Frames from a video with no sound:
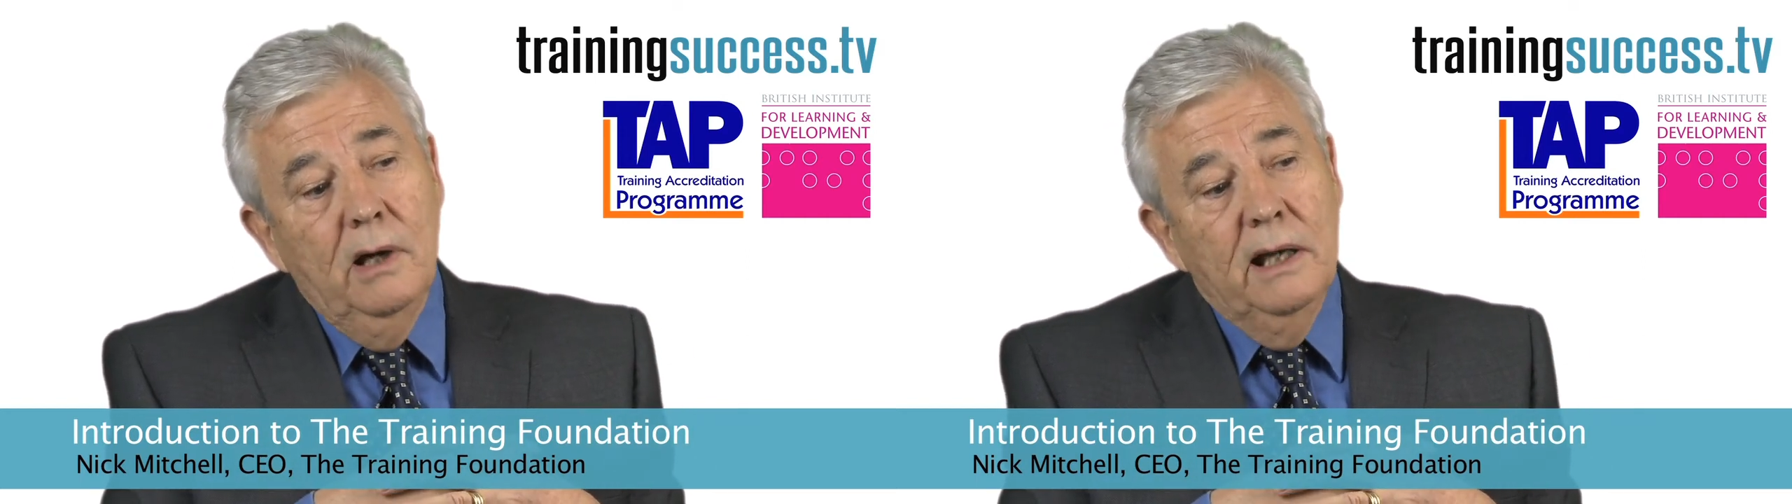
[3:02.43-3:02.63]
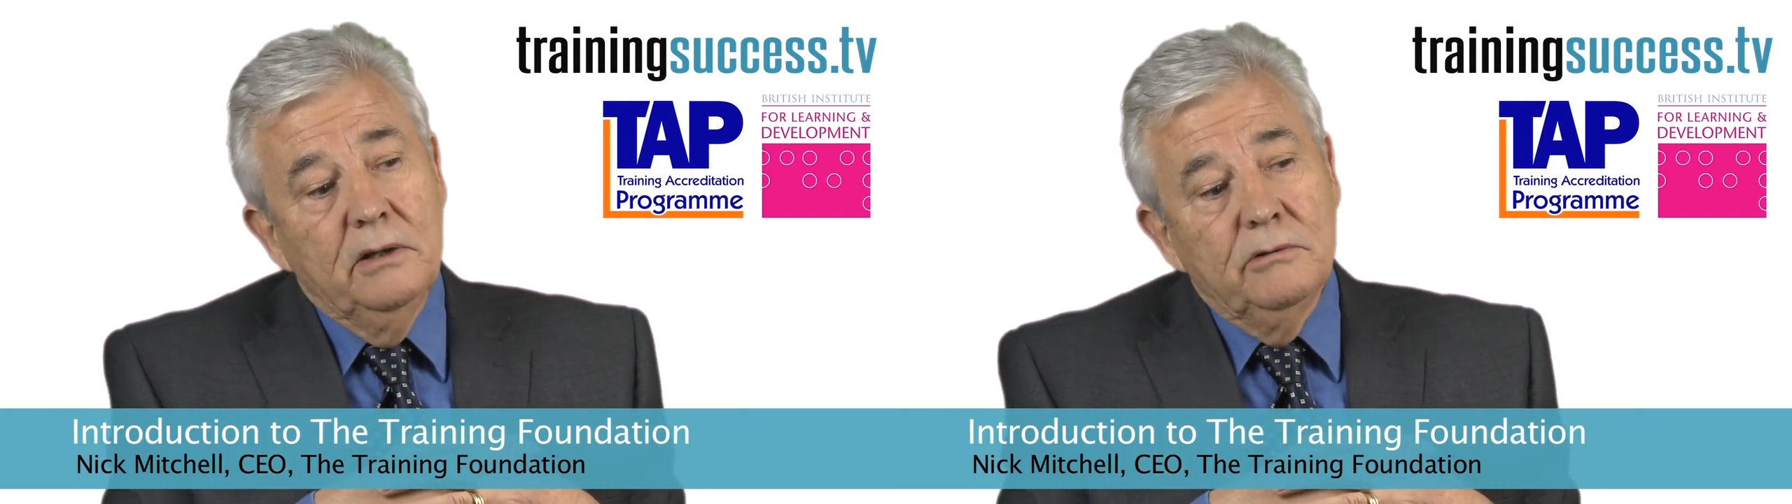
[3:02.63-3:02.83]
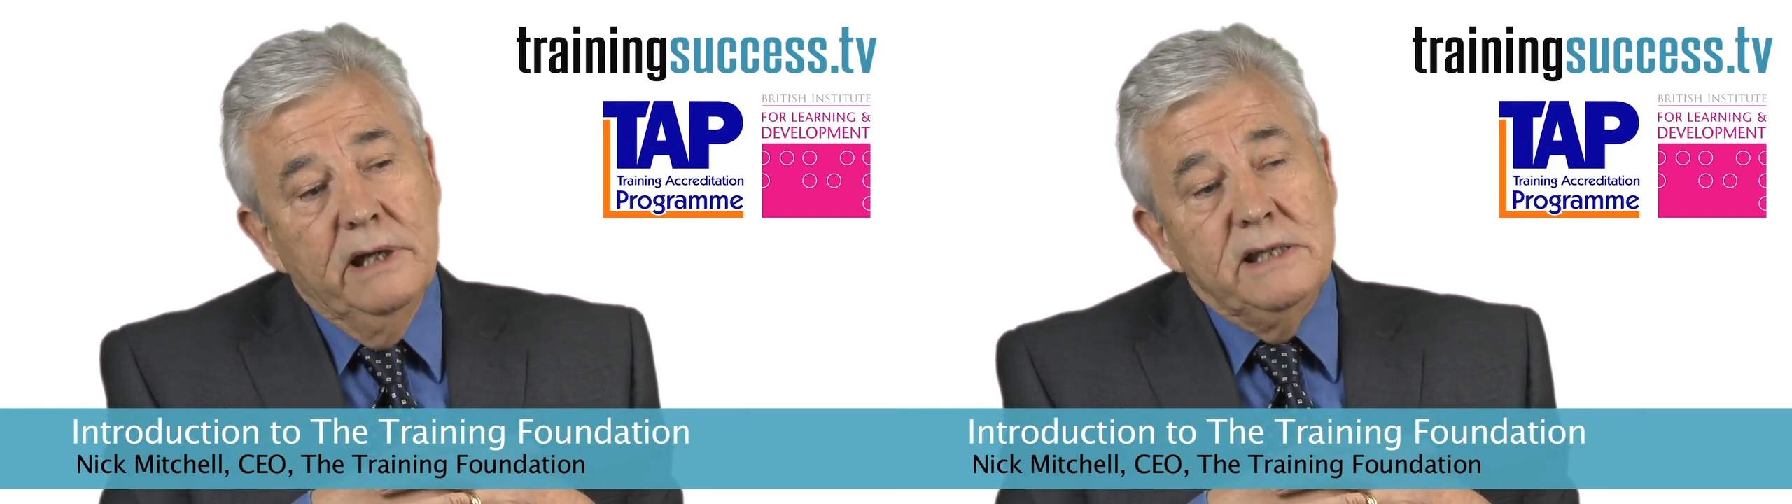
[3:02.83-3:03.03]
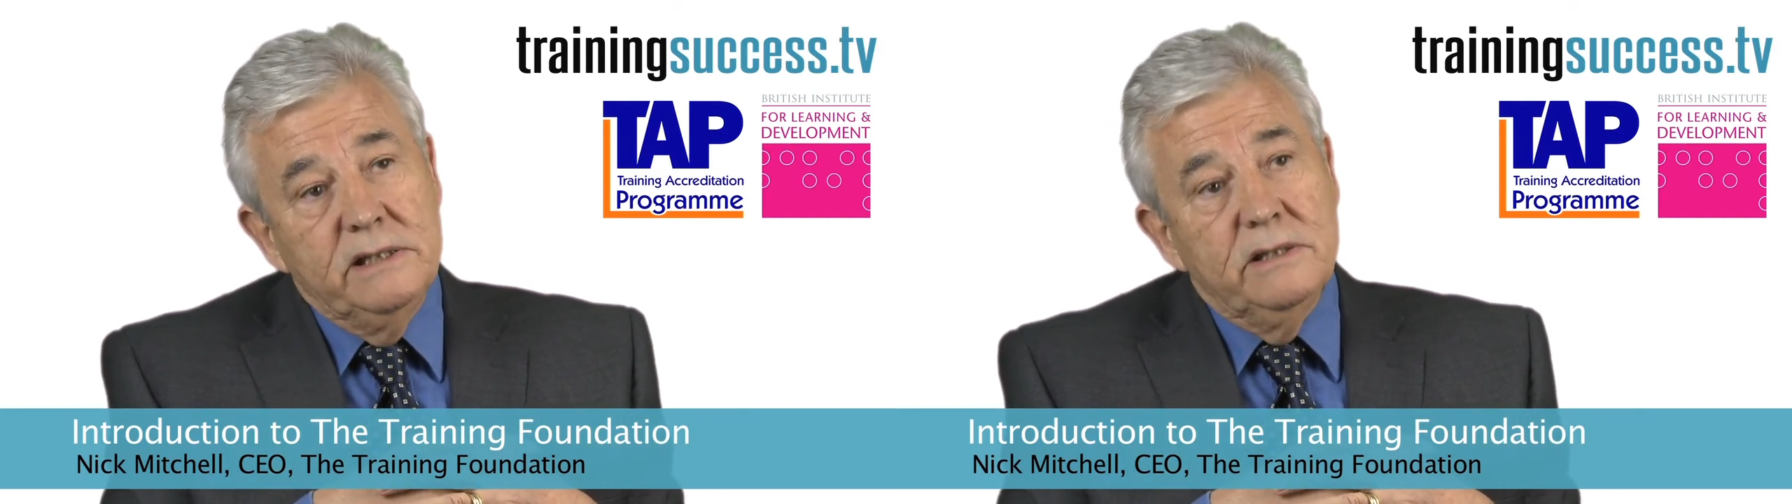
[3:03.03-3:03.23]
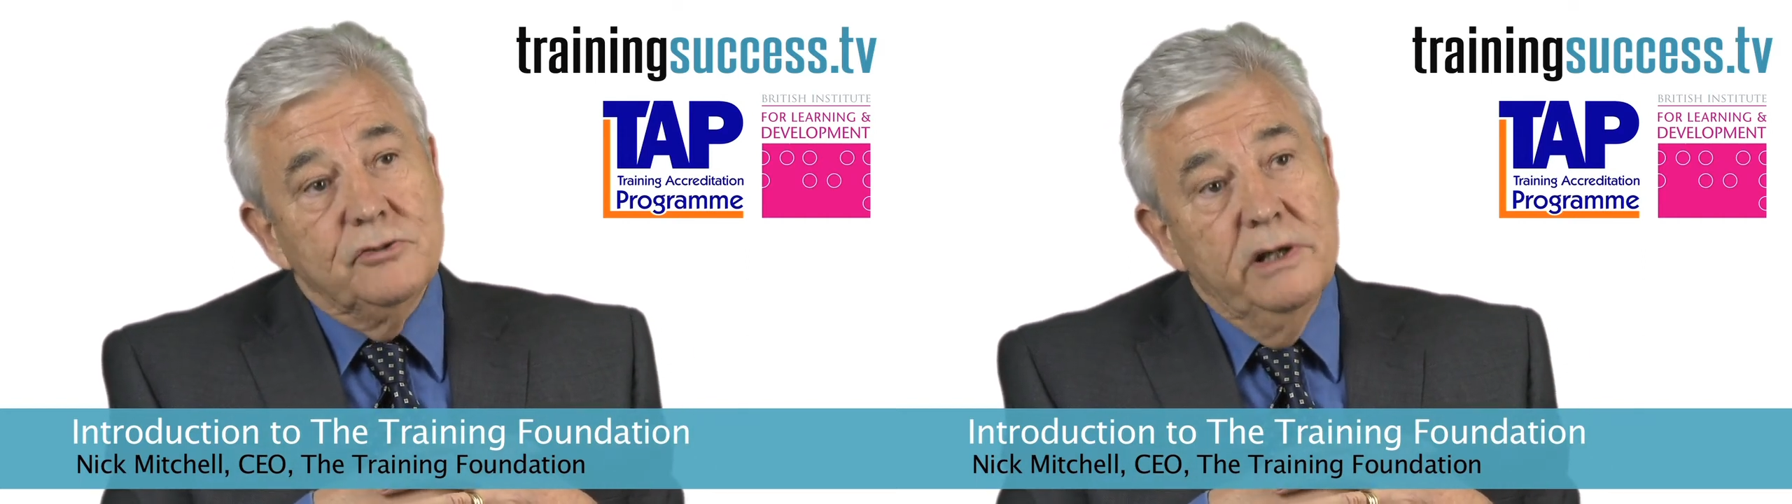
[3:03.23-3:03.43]
I
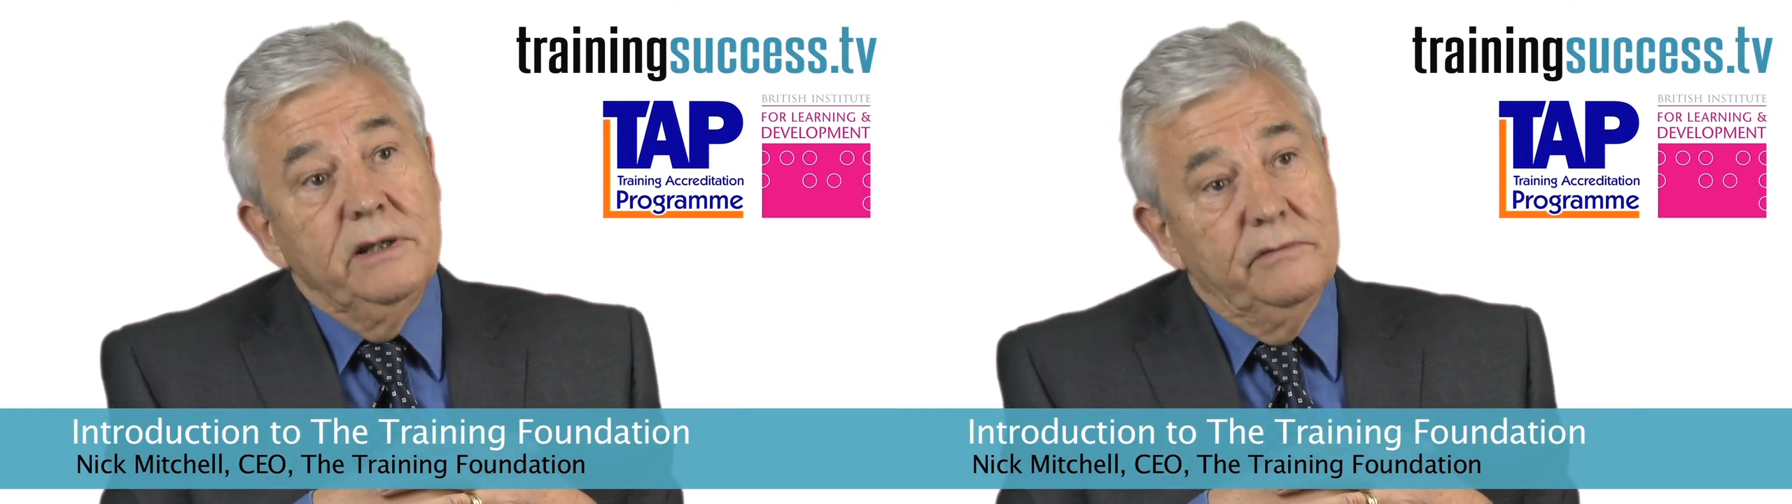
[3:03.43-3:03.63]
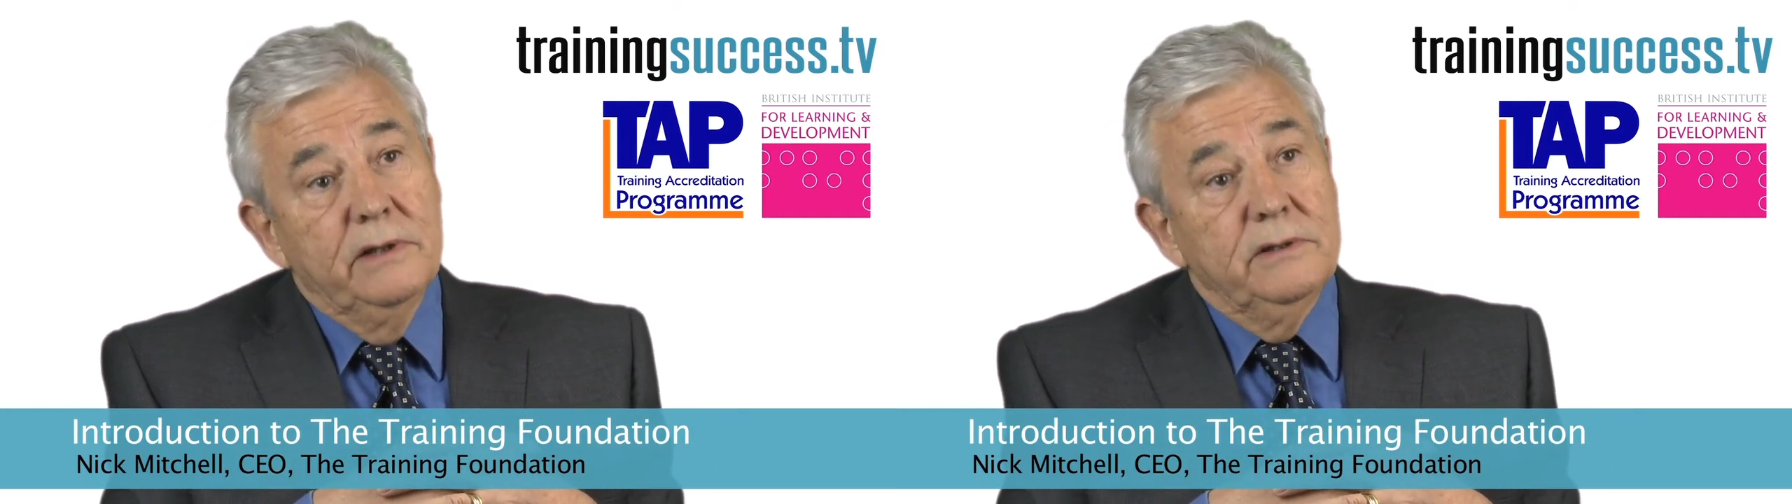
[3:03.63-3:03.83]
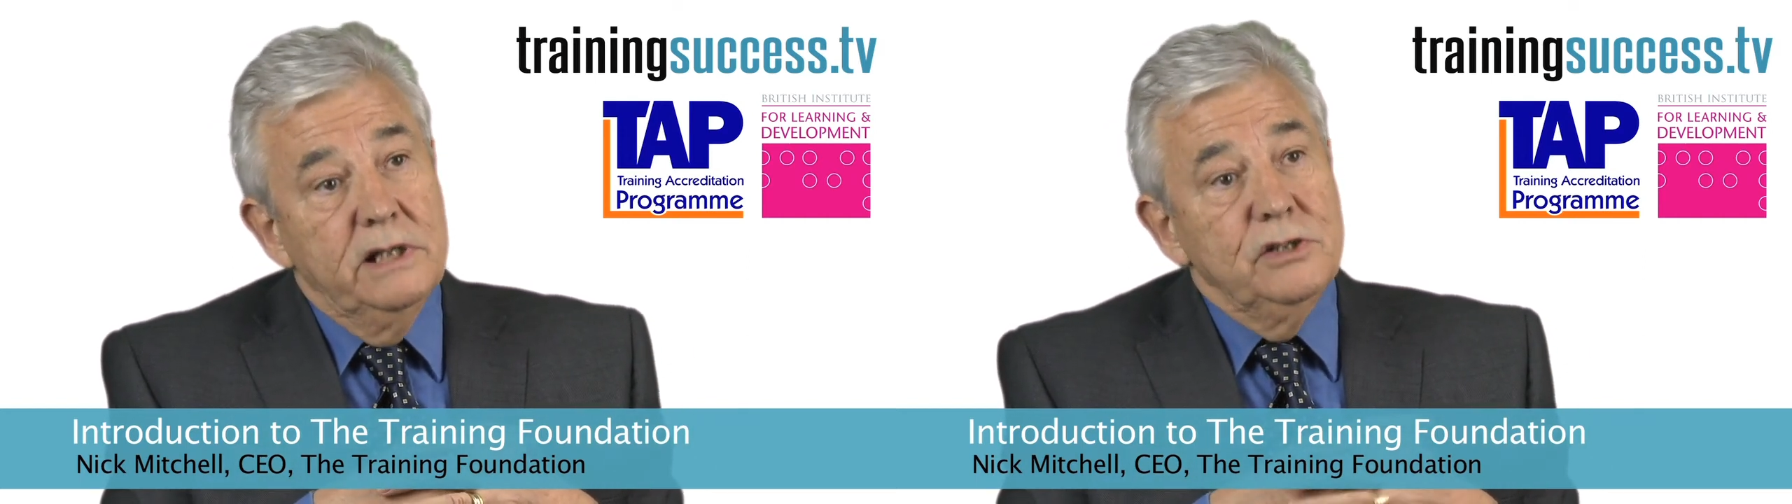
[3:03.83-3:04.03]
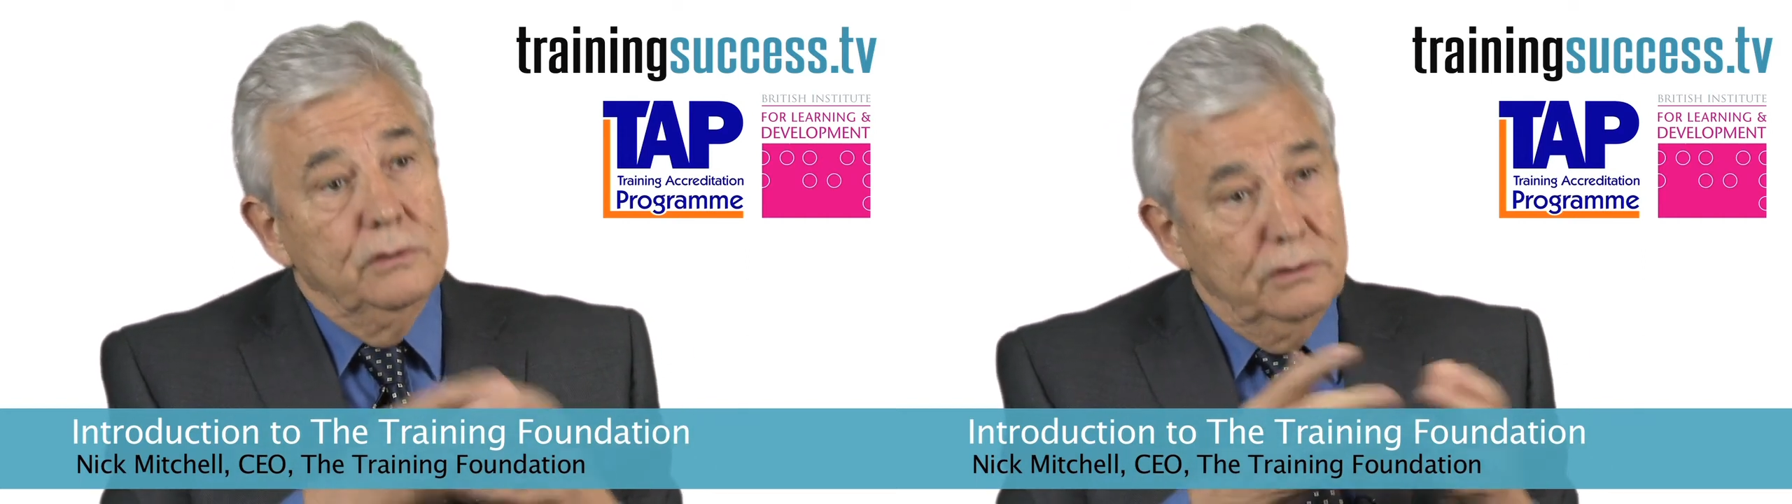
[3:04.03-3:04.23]
created the Training Foundation, or